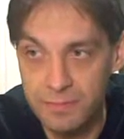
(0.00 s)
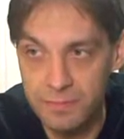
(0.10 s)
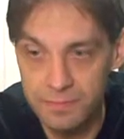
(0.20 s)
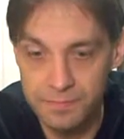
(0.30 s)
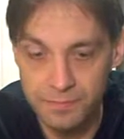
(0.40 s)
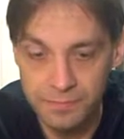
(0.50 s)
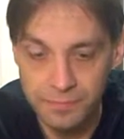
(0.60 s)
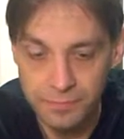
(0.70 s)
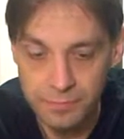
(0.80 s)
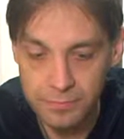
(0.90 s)
You need to drink
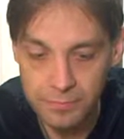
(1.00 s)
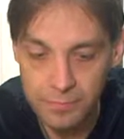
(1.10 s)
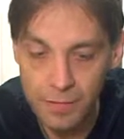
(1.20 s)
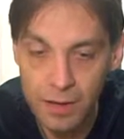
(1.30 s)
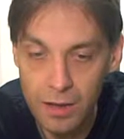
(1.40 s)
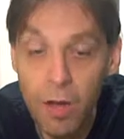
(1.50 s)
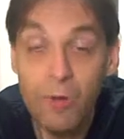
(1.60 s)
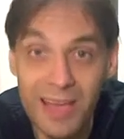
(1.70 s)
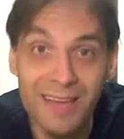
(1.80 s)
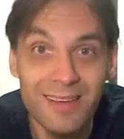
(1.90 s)
more.
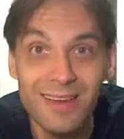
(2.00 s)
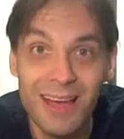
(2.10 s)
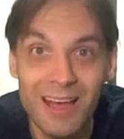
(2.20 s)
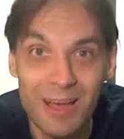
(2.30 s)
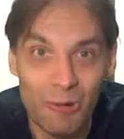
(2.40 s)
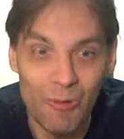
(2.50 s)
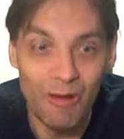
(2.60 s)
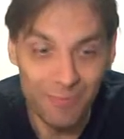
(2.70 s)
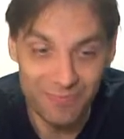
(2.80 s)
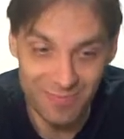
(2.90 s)
Okay. Okay.
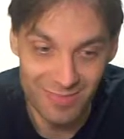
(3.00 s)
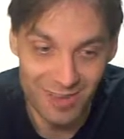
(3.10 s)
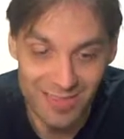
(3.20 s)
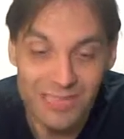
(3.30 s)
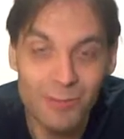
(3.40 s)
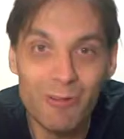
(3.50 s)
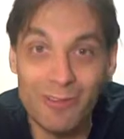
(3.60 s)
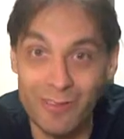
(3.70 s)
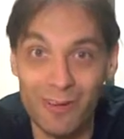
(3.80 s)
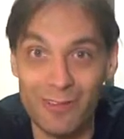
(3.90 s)
Well, that's what
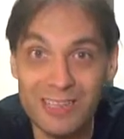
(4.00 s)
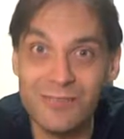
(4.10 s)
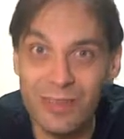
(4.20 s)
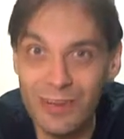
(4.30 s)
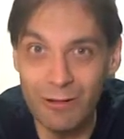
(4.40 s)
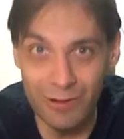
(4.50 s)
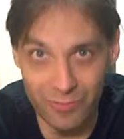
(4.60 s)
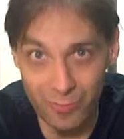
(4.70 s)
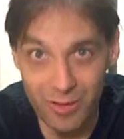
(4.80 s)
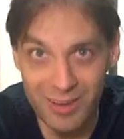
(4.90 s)
we've learned in this video,
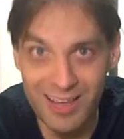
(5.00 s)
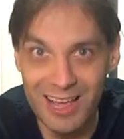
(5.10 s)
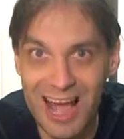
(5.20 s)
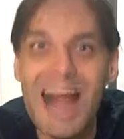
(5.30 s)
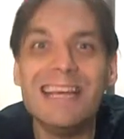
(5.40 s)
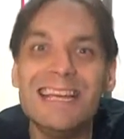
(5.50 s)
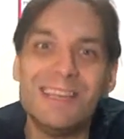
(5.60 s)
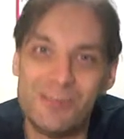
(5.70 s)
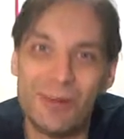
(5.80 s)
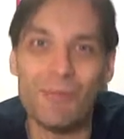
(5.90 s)
I need
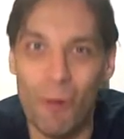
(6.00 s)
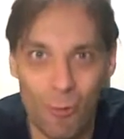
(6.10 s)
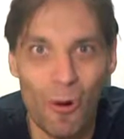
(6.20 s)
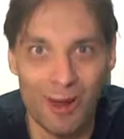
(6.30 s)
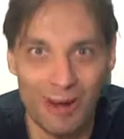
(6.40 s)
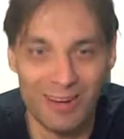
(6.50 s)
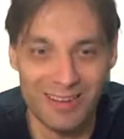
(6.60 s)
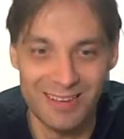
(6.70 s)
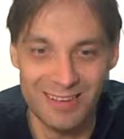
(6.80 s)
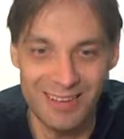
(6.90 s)
to drink more water.
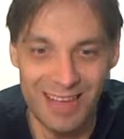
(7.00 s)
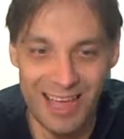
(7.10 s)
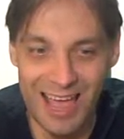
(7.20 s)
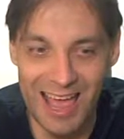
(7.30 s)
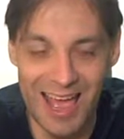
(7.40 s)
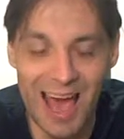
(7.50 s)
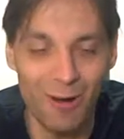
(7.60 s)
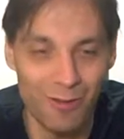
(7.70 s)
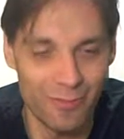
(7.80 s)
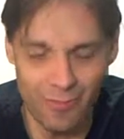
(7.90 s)
I
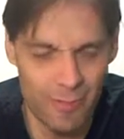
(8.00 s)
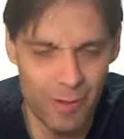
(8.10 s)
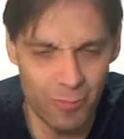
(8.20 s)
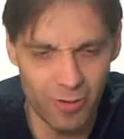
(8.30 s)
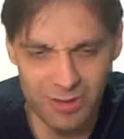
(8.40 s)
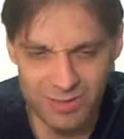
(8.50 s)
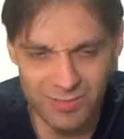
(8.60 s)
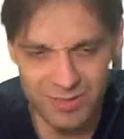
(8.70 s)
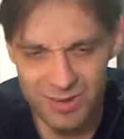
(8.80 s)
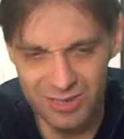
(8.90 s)
don't even remember what else
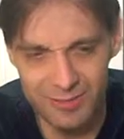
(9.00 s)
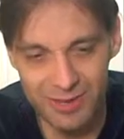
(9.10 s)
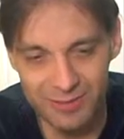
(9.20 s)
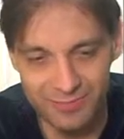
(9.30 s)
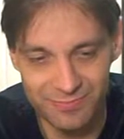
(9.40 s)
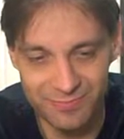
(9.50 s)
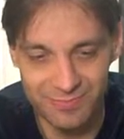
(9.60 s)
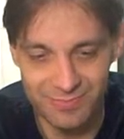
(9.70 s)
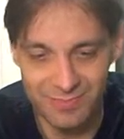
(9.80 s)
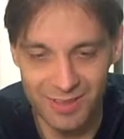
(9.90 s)
we talked about.
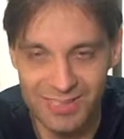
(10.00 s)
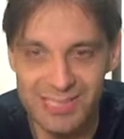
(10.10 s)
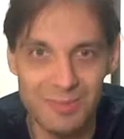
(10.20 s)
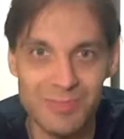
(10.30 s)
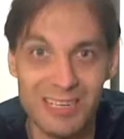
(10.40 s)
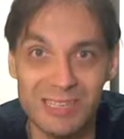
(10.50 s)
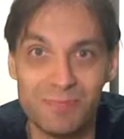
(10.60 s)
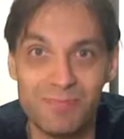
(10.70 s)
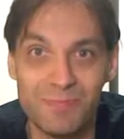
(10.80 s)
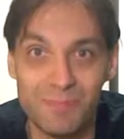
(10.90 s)
This Drunks. seems like
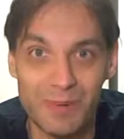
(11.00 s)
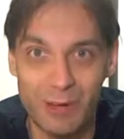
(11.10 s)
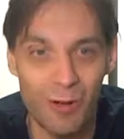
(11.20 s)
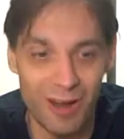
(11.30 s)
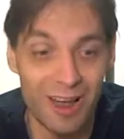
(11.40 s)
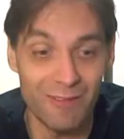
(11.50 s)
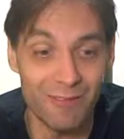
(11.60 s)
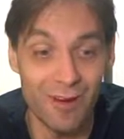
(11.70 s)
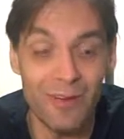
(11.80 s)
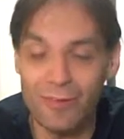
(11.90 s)
it's been going on
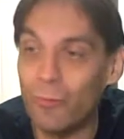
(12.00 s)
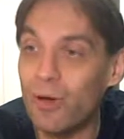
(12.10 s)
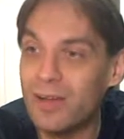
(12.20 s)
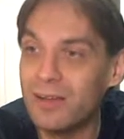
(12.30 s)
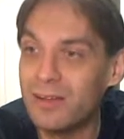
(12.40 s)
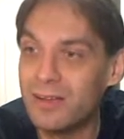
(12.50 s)
forever. What?